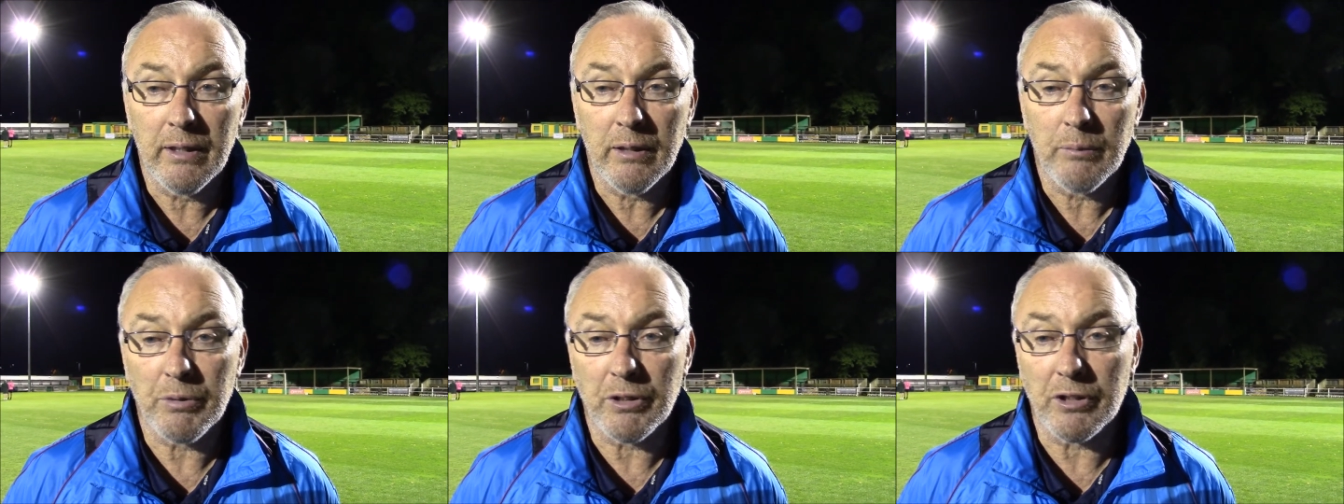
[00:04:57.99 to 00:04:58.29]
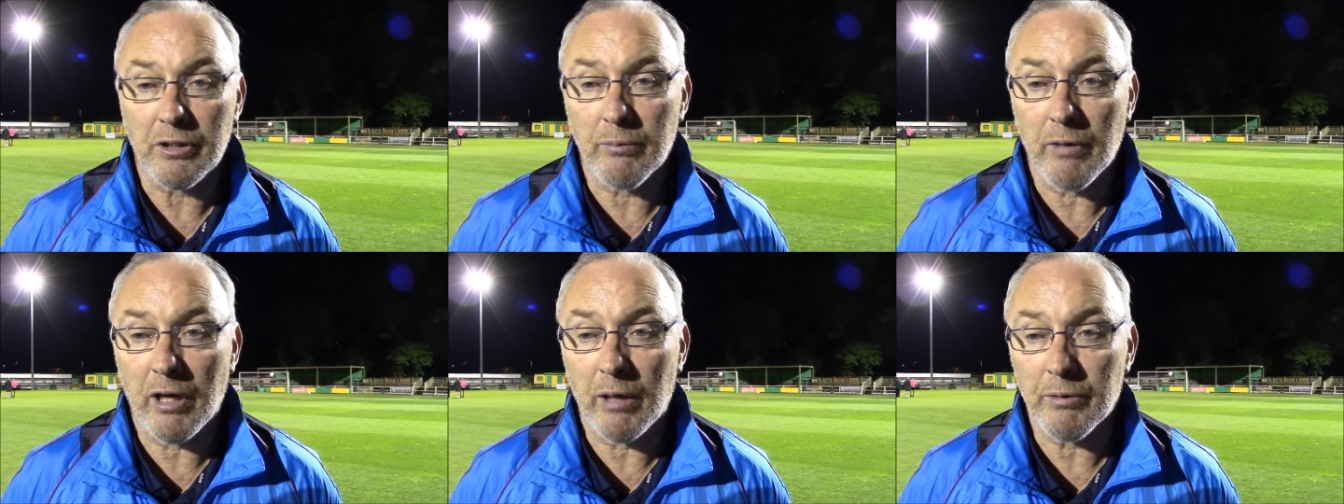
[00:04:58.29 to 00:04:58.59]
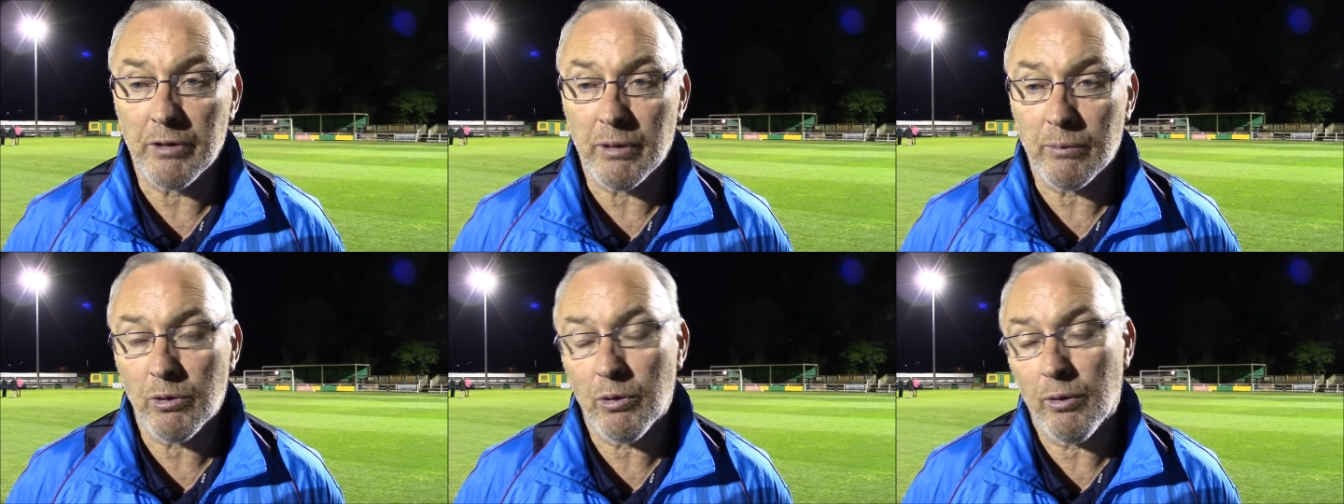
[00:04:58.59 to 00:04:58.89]
But at the
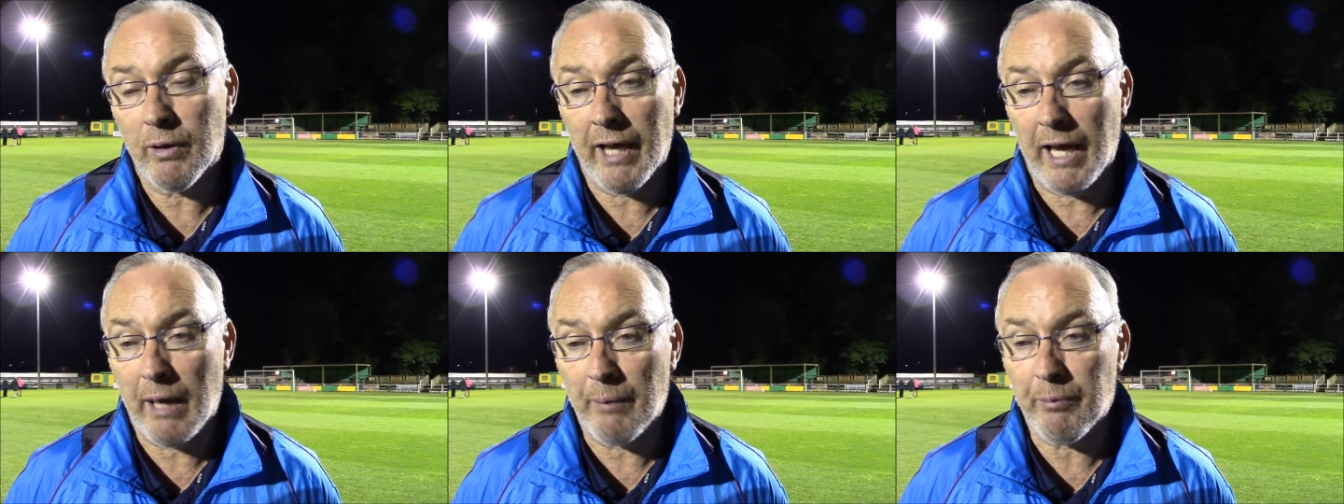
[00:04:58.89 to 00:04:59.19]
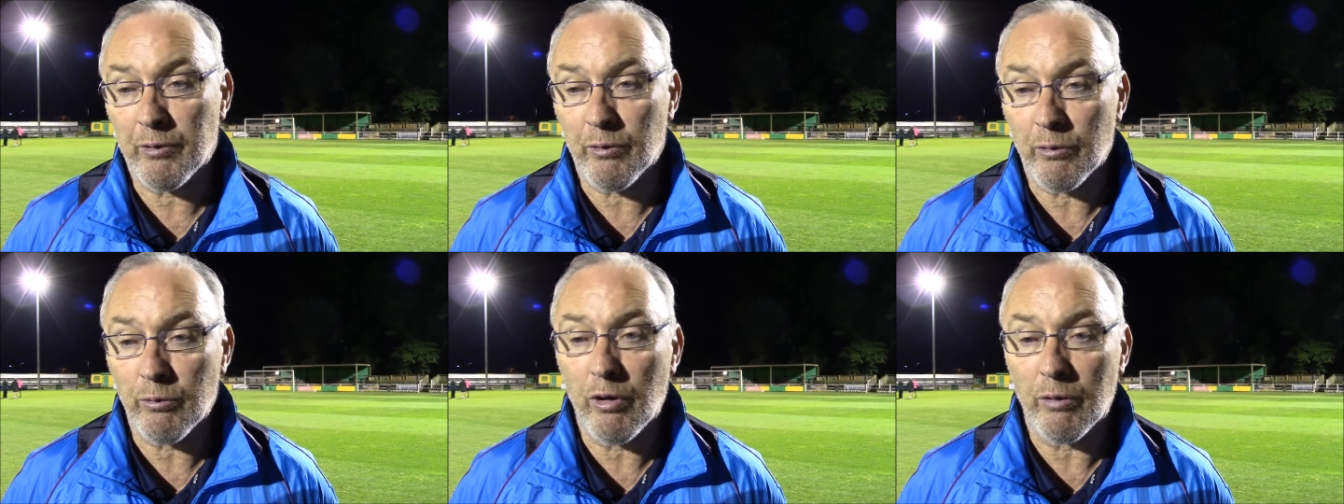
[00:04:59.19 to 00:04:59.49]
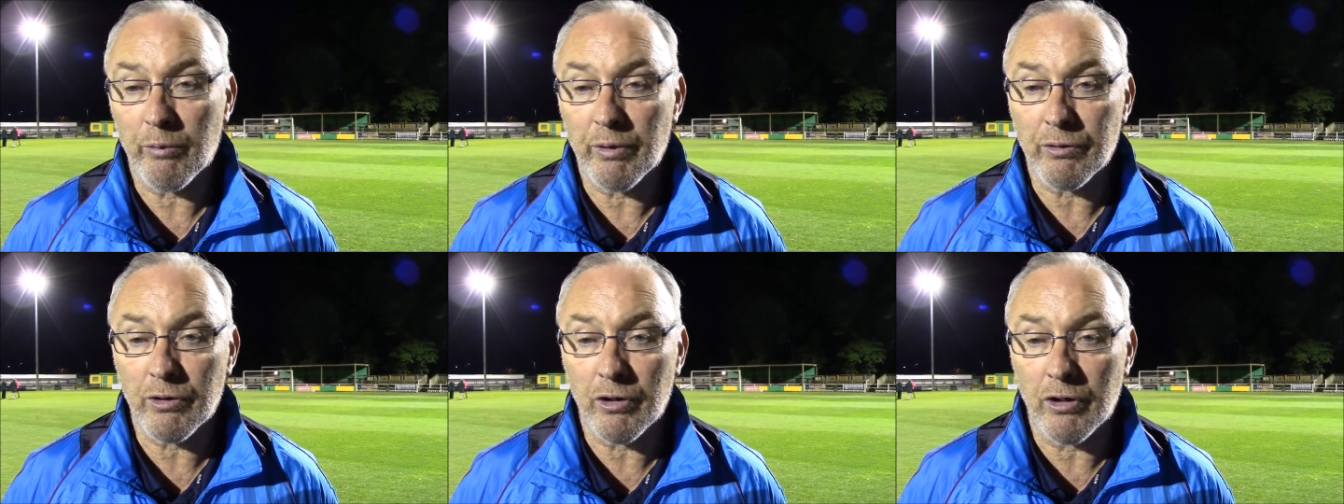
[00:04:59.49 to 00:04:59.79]
moment, I'm quite happy with what
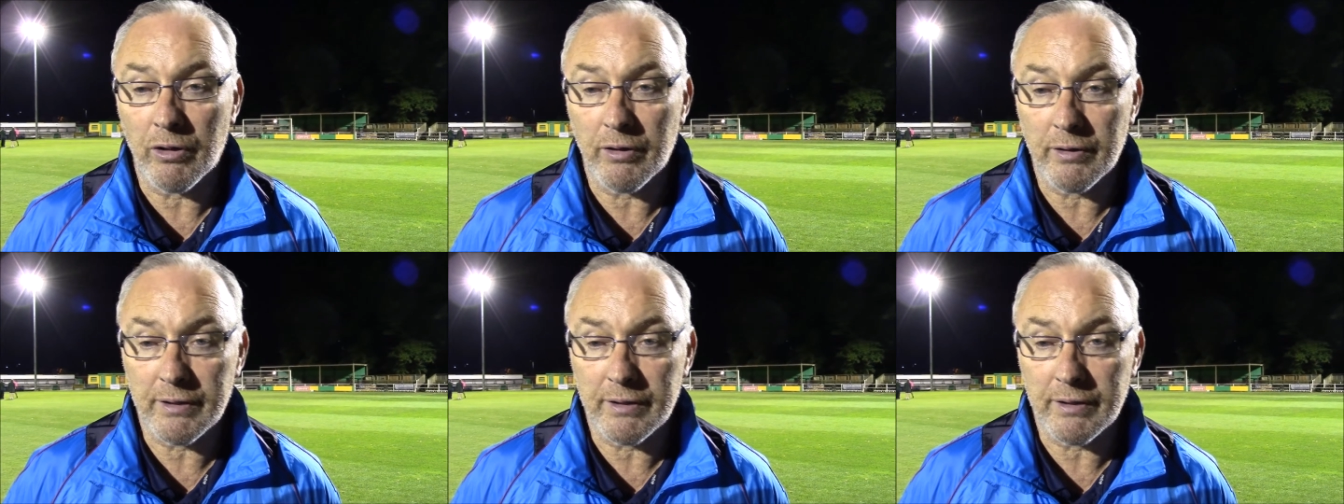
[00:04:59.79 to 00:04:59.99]
we've got.